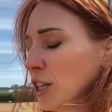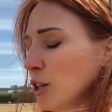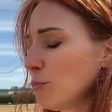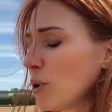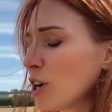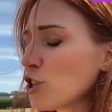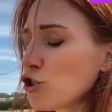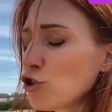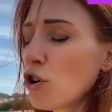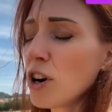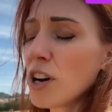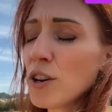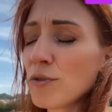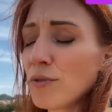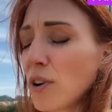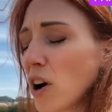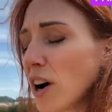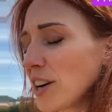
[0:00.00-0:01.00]
My strong
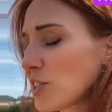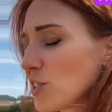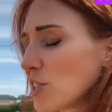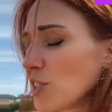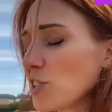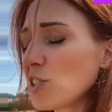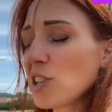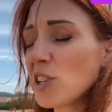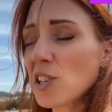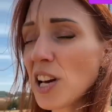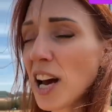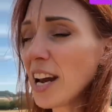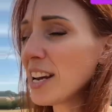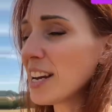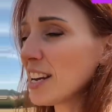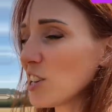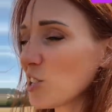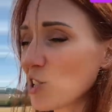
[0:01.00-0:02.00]
advice is to
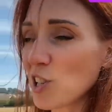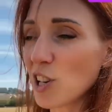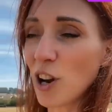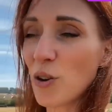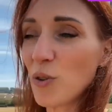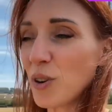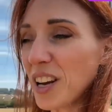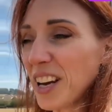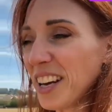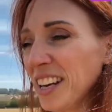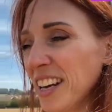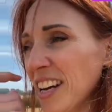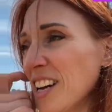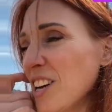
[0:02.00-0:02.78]
take it slowly